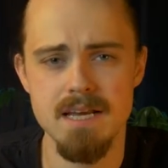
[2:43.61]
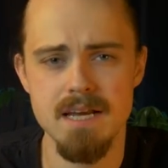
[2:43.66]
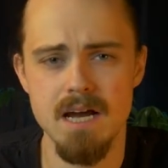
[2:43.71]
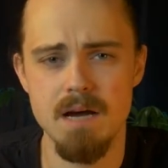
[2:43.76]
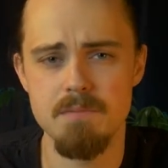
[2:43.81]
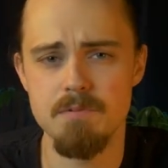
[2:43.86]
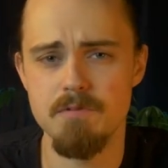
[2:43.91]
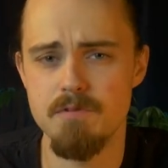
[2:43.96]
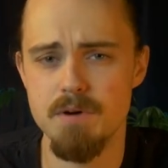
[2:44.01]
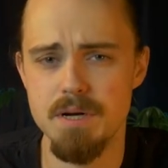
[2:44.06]

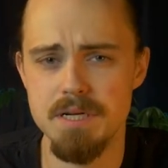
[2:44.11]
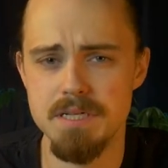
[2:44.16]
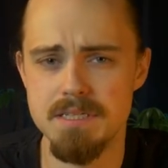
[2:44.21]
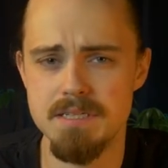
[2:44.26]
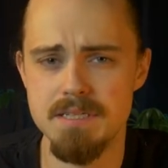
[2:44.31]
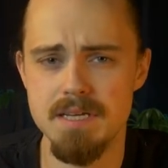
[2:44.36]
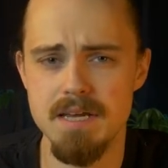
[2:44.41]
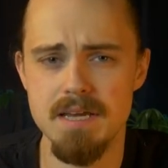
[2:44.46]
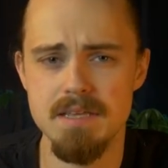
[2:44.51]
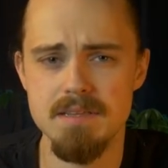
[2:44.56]
I'm afraid to
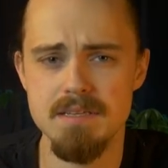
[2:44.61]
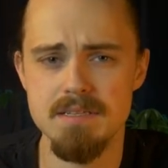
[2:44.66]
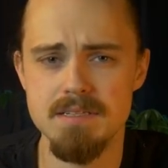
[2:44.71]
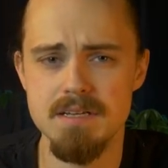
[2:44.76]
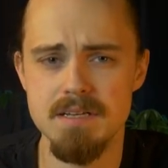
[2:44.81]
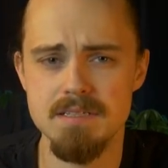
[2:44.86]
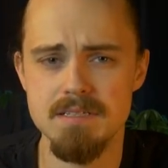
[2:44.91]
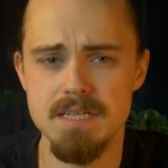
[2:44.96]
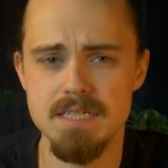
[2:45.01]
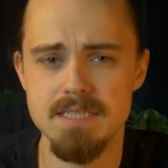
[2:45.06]
say this
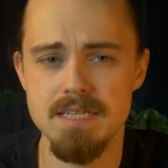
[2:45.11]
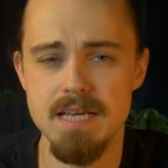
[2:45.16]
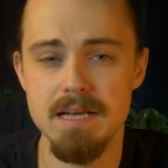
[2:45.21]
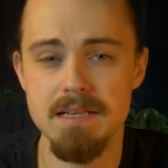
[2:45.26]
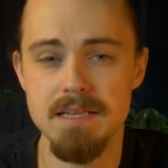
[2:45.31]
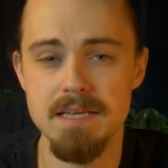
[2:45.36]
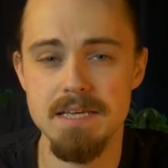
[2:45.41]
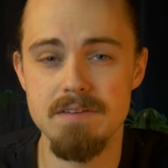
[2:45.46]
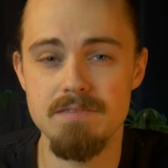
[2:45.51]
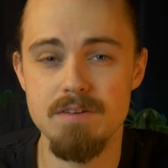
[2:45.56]
doesn't
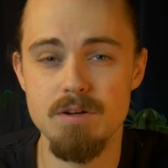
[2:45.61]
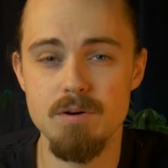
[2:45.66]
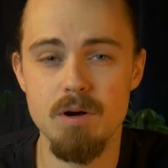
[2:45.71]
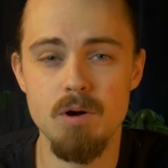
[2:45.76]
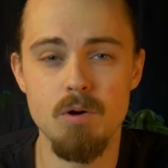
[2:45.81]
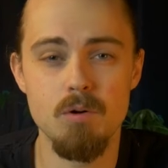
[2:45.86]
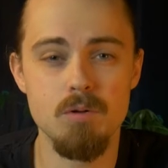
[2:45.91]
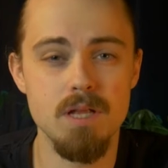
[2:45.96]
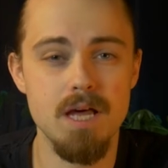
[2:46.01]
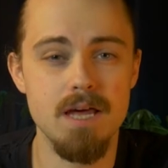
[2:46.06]
exactly give you a
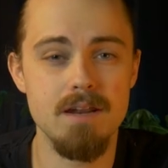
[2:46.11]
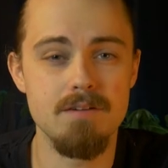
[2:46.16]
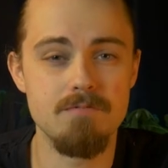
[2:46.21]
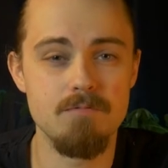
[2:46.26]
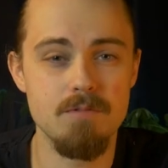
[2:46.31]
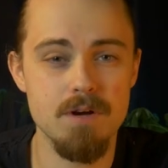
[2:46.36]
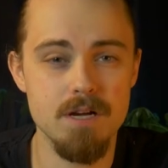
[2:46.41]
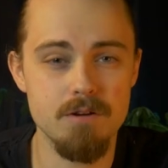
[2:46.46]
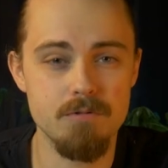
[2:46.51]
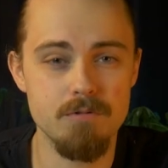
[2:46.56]
whole lot of
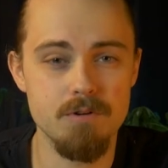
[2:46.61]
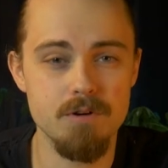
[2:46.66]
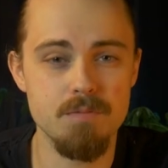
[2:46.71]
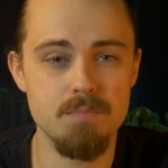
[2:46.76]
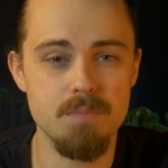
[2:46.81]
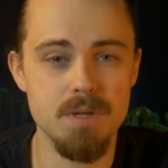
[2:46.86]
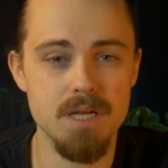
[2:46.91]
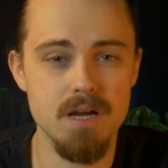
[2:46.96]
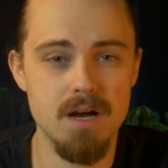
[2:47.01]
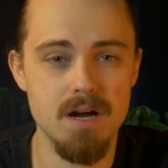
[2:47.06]
wiggle
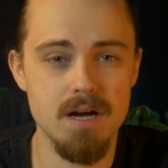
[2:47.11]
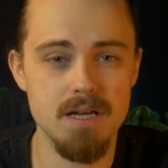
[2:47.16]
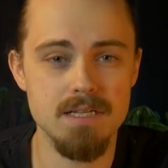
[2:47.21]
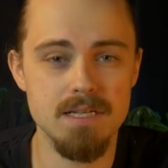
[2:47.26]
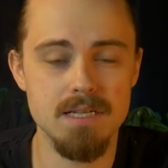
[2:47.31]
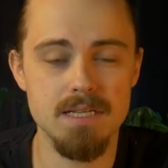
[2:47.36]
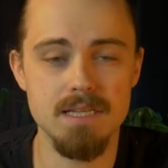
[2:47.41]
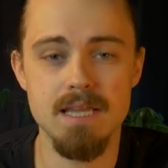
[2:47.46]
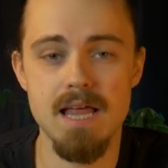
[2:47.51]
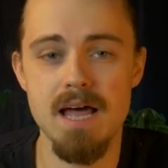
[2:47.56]
room beyond
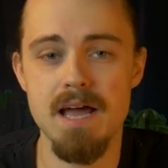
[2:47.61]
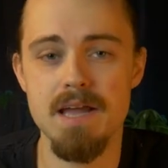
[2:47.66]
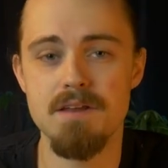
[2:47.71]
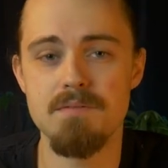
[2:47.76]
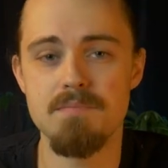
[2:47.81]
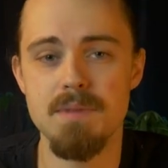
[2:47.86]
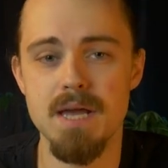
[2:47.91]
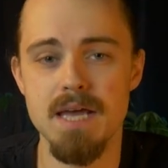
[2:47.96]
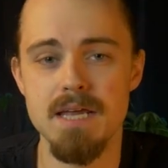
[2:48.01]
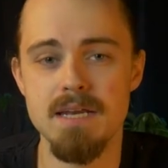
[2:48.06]

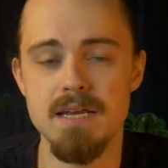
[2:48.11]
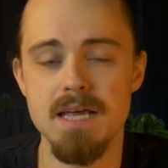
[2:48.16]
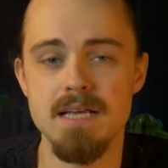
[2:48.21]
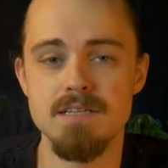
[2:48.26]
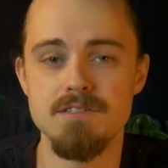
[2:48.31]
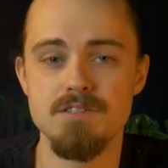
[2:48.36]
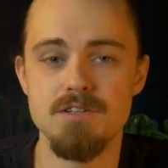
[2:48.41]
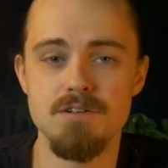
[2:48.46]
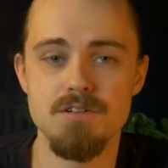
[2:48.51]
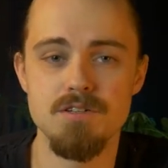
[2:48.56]
Lion Man
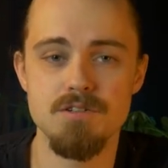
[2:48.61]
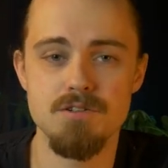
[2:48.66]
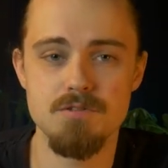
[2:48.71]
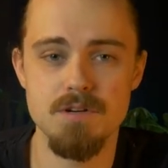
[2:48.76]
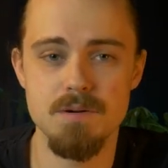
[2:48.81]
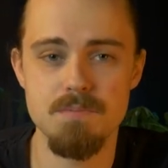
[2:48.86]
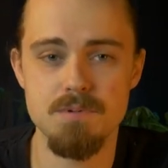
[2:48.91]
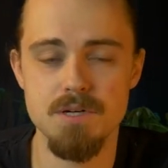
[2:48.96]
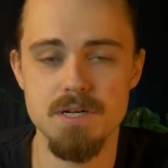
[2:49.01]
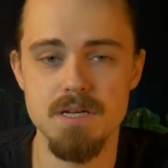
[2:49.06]
as your
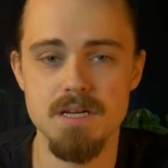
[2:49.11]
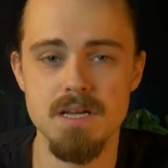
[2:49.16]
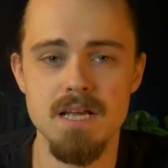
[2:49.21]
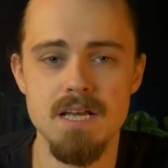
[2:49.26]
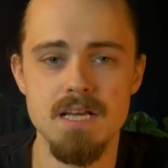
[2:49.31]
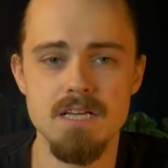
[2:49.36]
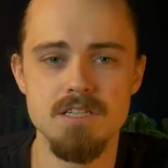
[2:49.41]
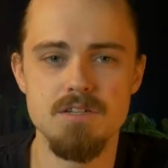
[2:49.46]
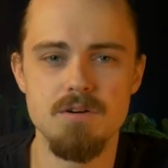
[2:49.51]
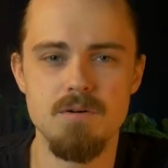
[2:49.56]
description,
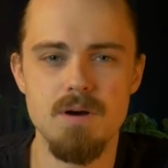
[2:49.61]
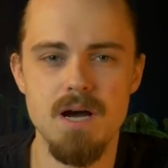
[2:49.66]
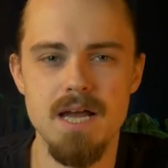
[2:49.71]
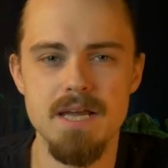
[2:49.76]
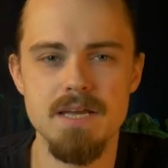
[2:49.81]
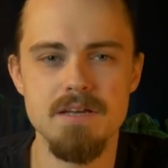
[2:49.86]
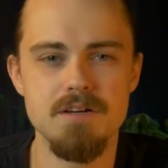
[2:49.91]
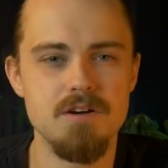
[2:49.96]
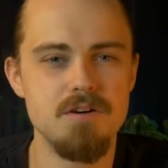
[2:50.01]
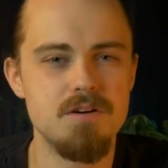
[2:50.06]
so I
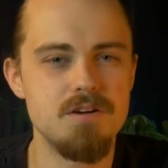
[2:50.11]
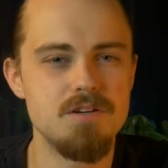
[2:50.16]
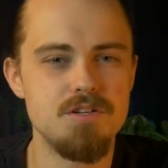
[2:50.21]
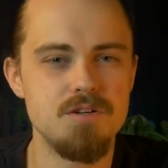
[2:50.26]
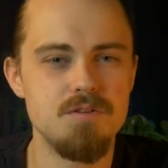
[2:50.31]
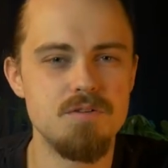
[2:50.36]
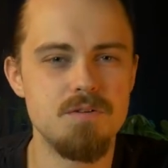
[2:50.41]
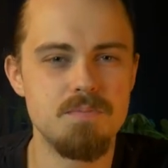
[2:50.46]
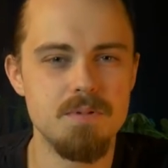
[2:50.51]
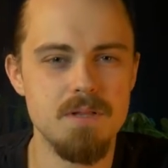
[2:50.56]
encourage
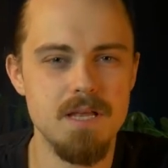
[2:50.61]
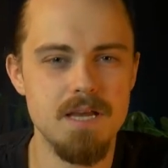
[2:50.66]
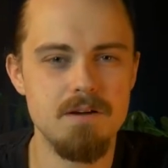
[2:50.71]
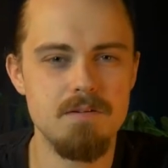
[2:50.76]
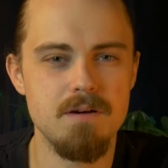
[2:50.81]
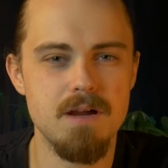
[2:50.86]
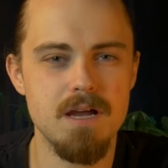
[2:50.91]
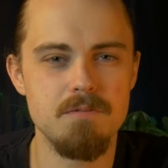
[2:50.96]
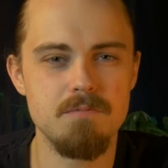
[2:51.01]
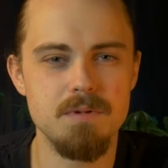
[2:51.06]
you to play
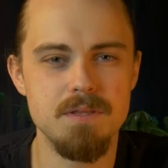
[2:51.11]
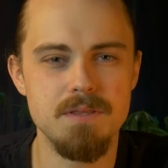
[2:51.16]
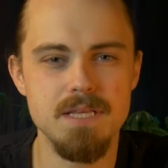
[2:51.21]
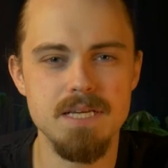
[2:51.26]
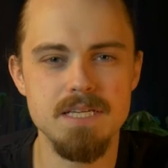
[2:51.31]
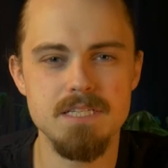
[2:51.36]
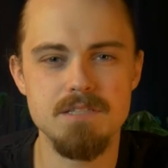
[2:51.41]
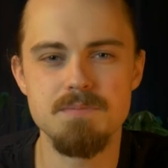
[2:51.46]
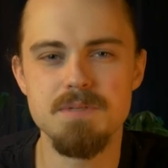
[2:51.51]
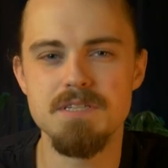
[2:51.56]
around with
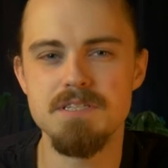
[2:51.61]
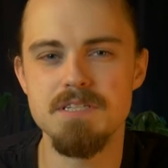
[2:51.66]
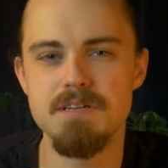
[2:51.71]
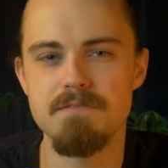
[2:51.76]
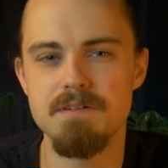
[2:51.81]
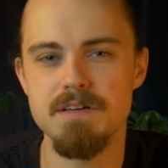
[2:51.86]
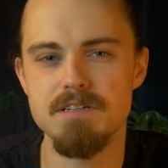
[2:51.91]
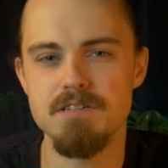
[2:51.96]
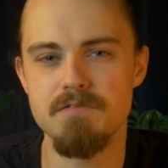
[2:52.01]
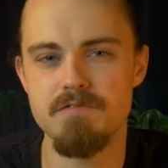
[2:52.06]
the
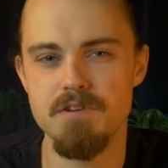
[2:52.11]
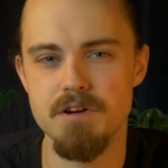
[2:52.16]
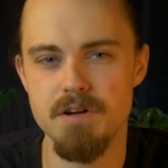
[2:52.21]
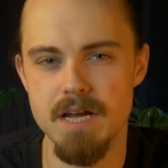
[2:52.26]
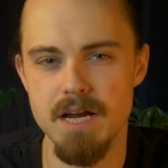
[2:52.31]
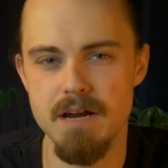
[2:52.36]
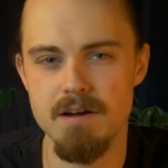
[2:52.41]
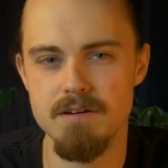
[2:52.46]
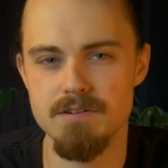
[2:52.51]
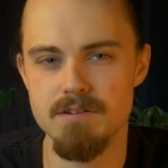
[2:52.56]
specifics of your
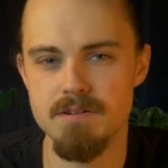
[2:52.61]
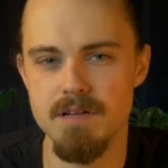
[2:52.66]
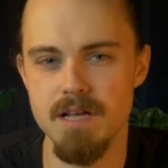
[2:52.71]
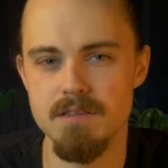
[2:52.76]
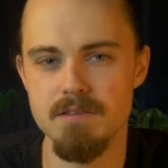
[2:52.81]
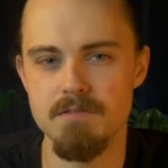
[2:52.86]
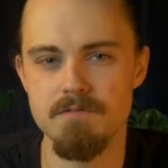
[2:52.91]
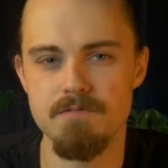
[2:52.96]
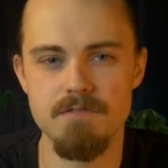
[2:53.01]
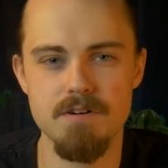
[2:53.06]
character
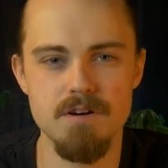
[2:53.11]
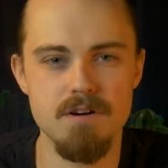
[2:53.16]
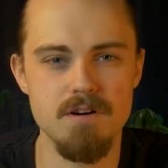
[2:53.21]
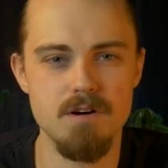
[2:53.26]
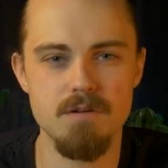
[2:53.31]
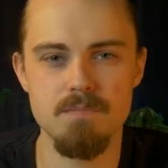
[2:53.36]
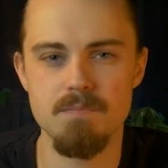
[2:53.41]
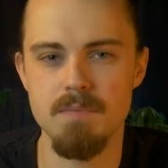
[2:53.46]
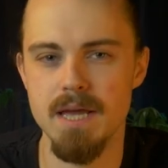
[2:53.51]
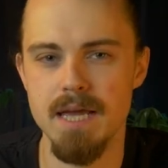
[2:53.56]
like the
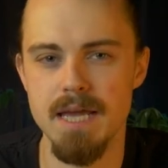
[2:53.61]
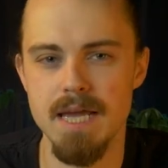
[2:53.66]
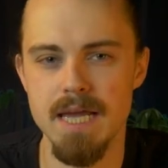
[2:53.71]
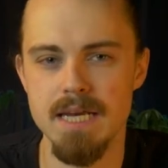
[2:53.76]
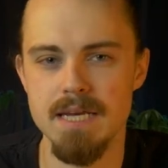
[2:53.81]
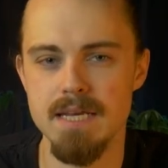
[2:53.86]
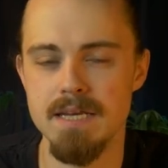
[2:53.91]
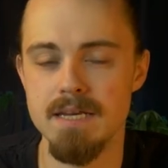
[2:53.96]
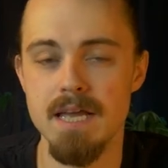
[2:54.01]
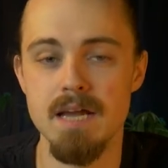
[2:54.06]
fur,
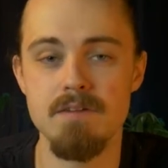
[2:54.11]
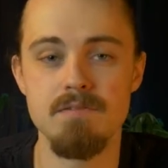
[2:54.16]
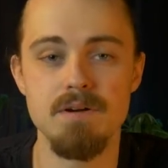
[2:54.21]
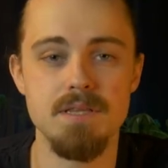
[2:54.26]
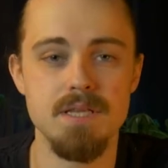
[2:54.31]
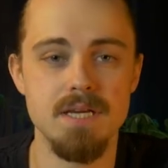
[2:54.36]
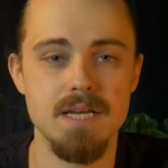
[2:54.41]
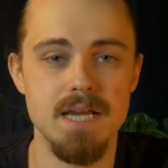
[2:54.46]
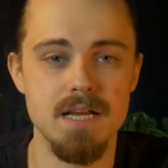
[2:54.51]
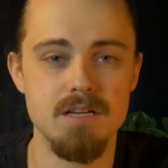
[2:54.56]
mane, and
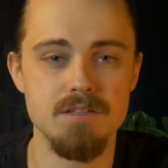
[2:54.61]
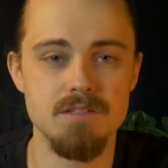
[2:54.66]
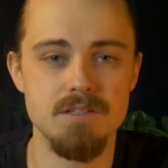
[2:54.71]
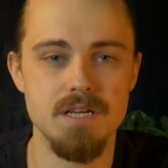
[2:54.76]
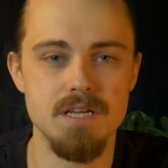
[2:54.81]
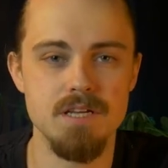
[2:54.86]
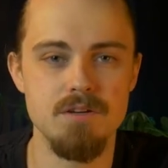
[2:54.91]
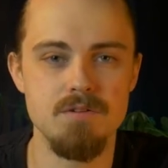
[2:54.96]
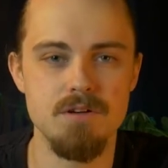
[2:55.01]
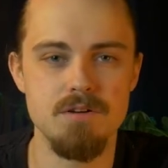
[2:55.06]
everything else
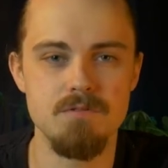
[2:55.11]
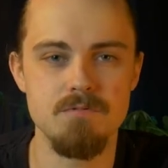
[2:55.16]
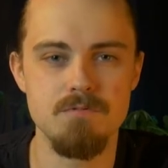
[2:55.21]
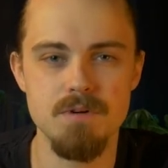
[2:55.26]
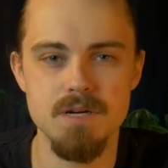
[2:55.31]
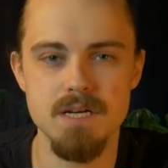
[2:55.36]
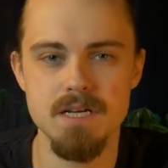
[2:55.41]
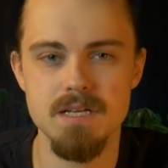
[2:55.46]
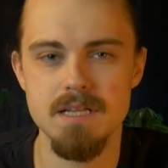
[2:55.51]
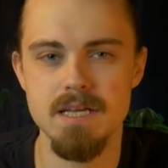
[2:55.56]
that you can
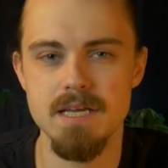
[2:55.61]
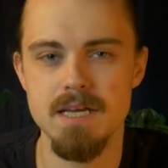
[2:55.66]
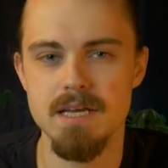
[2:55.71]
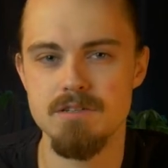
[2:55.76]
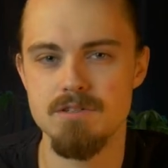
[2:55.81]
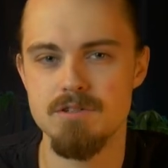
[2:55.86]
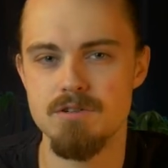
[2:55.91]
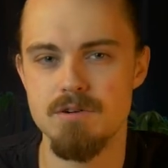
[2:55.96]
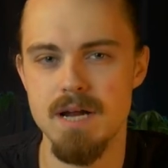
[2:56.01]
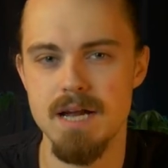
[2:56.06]
really
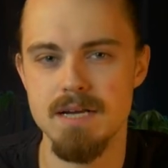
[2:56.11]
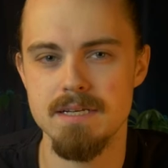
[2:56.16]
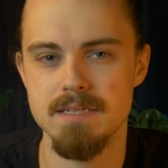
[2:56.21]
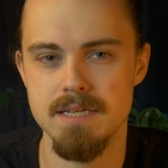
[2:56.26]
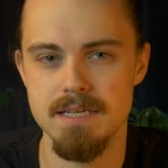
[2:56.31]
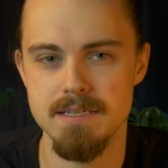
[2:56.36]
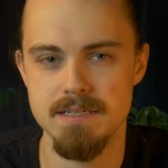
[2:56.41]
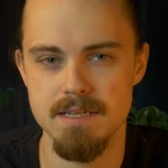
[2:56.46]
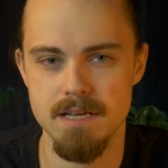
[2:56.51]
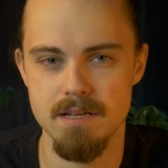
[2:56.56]
extract
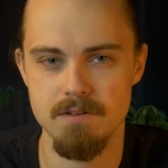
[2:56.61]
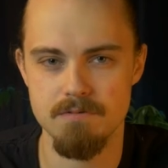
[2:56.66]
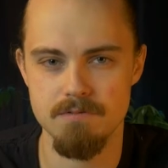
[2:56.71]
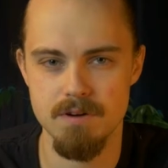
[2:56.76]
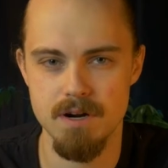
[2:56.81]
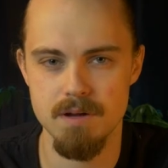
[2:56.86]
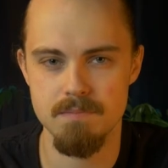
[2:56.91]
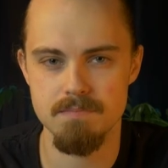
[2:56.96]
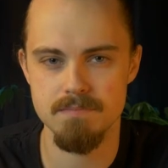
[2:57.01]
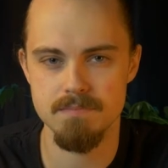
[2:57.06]
detail
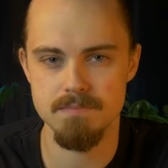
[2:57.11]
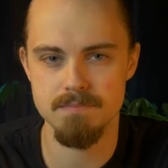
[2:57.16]
from.